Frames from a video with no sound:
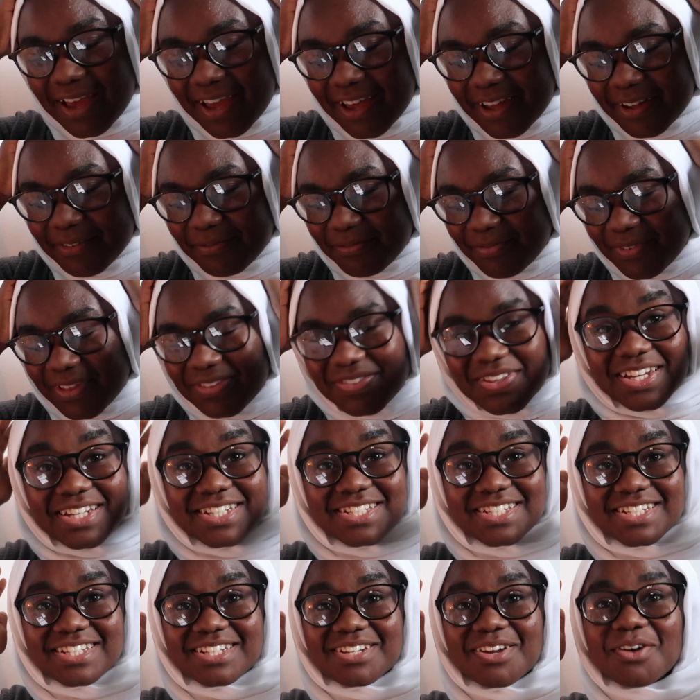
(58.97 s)
and then
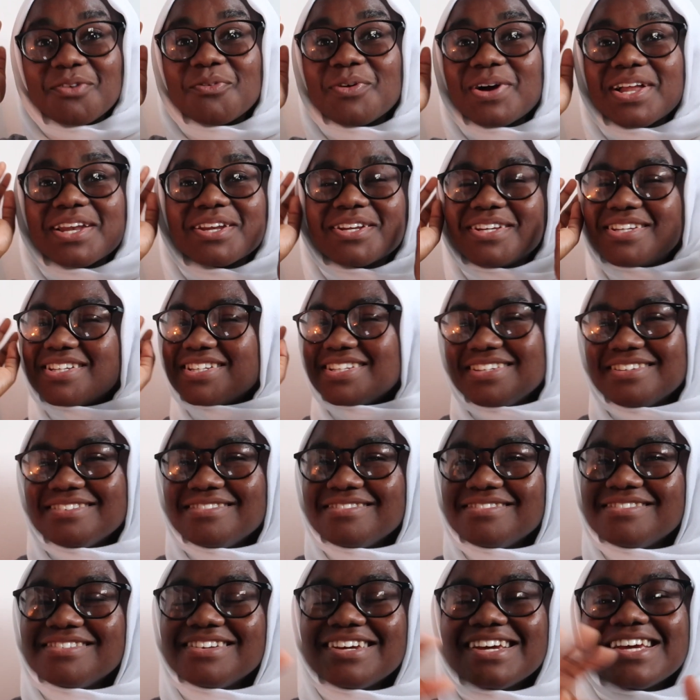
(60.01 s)
it didn't go well.
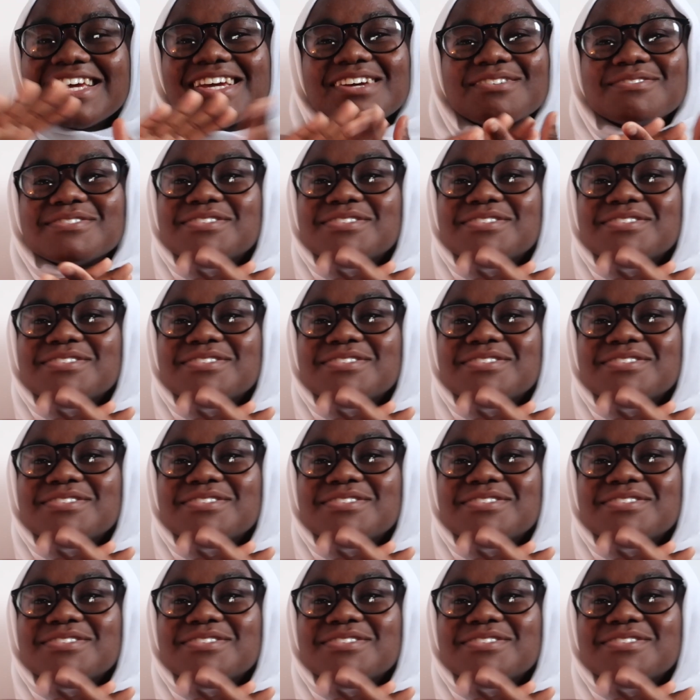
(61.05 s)
It